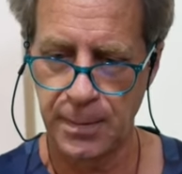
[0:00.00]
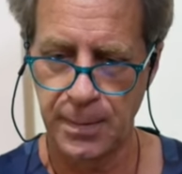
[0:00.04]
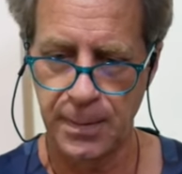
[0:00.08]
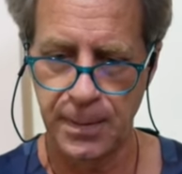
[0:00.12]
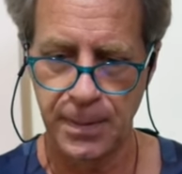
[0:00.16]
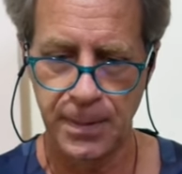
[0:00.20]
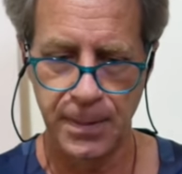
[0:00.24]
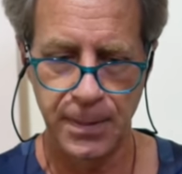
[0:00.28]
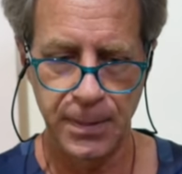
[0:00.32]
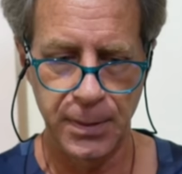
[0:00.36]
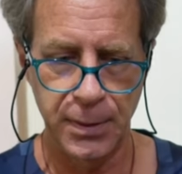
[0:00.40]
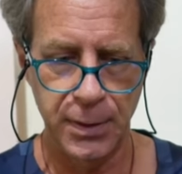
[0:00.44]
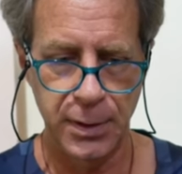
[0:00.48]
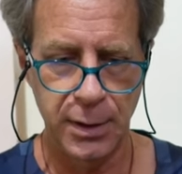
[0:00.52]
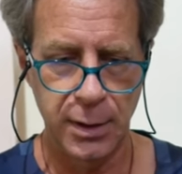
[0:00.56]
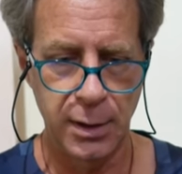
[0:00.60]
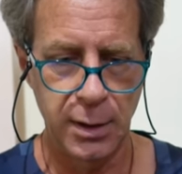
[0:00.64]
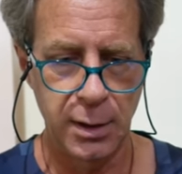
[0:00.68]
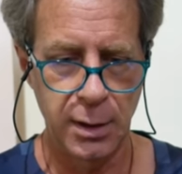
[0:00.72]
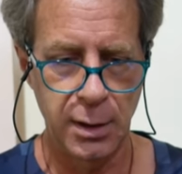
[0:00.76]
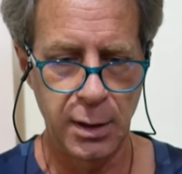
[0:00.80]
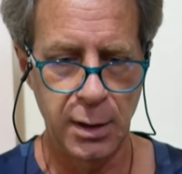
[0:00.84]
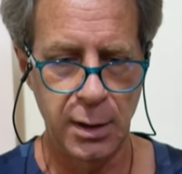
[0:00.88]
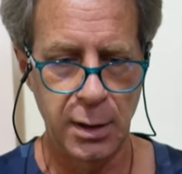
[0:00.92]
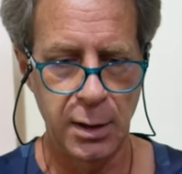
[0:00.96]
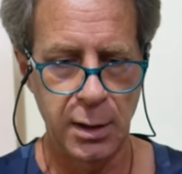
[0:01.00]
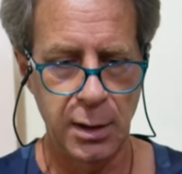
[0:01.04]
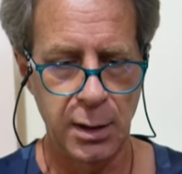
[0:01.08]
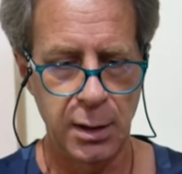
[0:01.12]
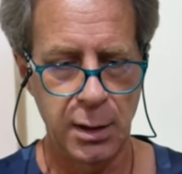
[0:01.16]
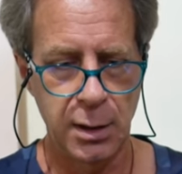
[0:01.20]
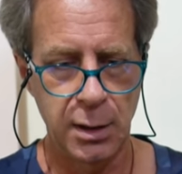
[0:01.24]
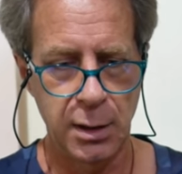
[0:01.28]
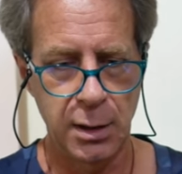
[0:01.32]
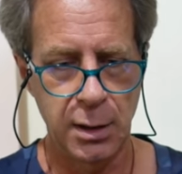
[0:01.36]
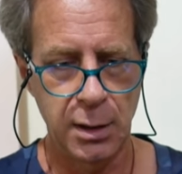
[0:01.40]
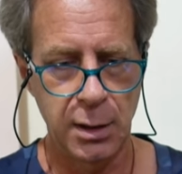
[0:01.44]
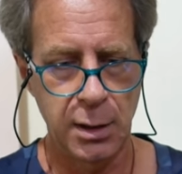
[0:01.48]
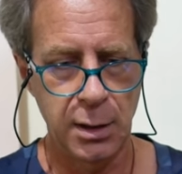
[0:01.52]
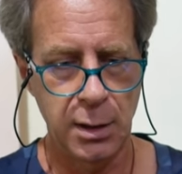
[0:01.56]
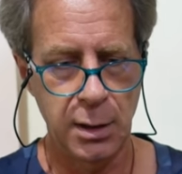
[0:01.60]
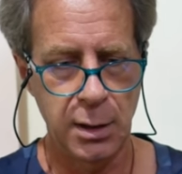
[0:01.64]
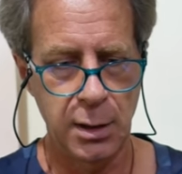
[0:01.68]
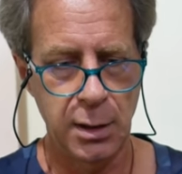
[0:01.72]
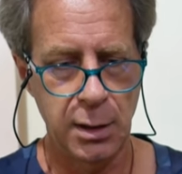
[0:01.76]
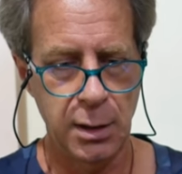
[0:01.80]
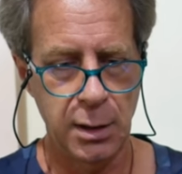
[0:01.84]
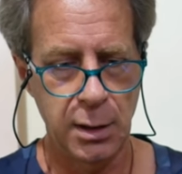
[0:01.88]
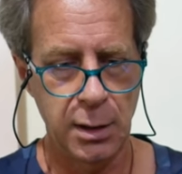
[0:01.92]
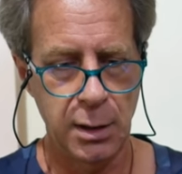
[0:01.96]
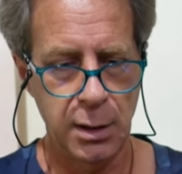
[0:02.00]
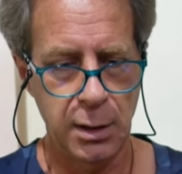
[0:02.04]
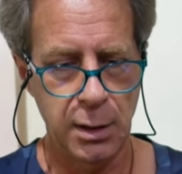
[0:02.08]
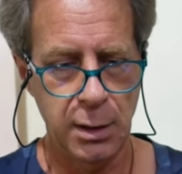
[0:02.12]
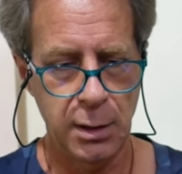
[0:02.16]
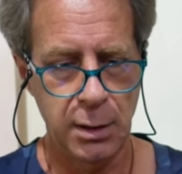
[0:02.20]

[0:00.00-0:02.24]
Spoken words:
Nothing is said.